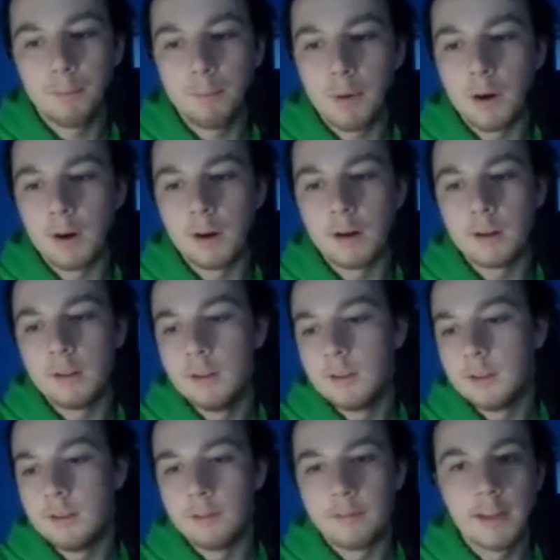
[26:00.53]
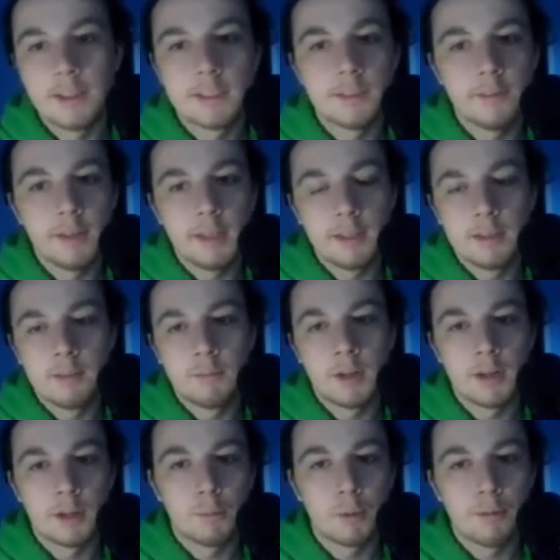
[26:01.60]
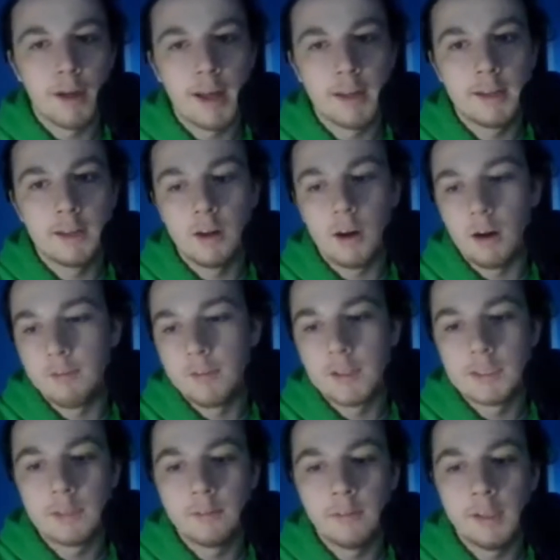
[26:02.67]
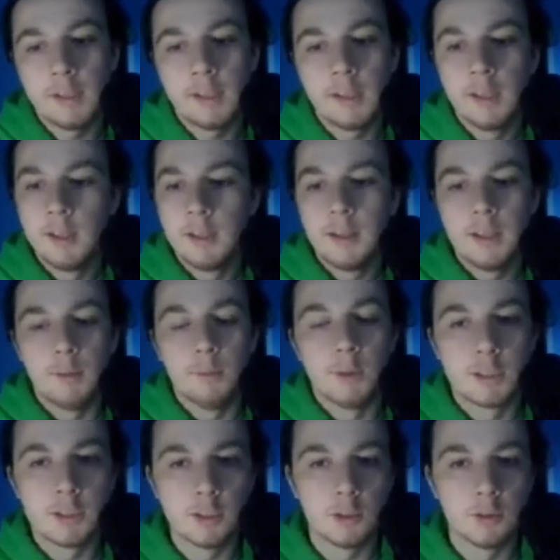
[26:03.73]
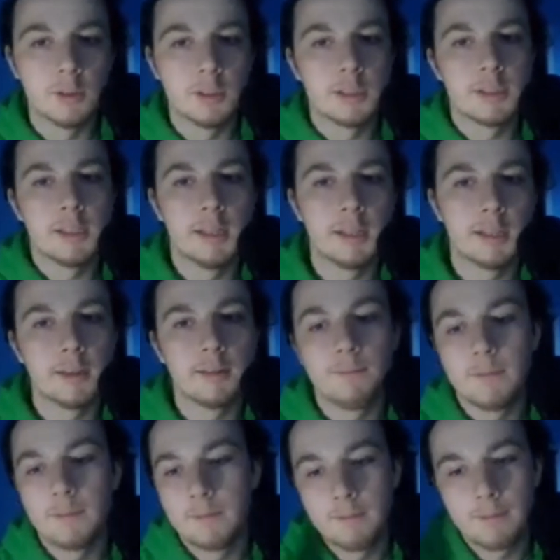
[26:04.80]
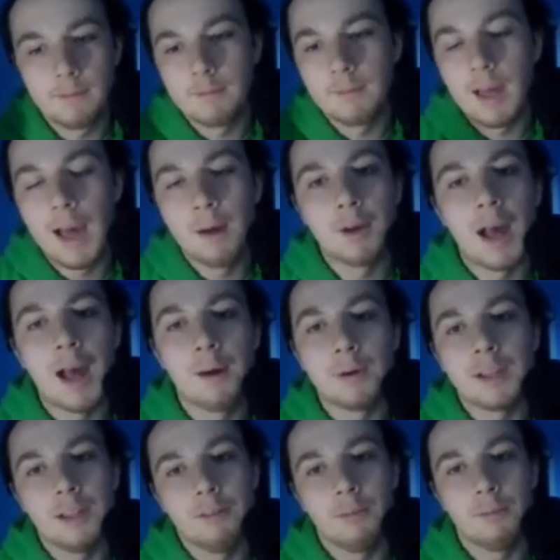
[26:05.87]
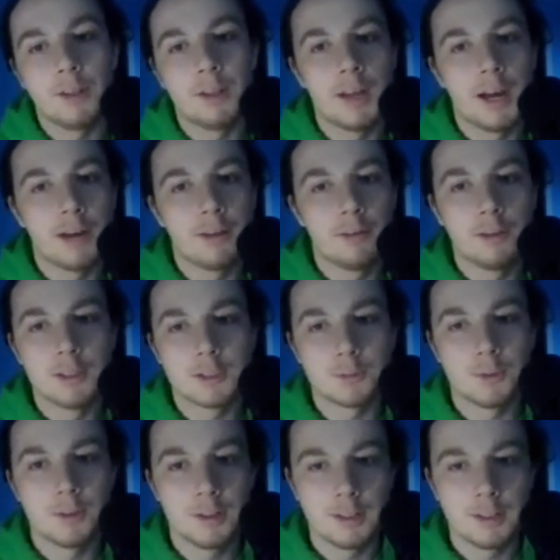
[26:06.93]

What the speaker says: part defensively that Tim Duncan provided. Offensively, he was still doing his thing. I would give him the nod for this one.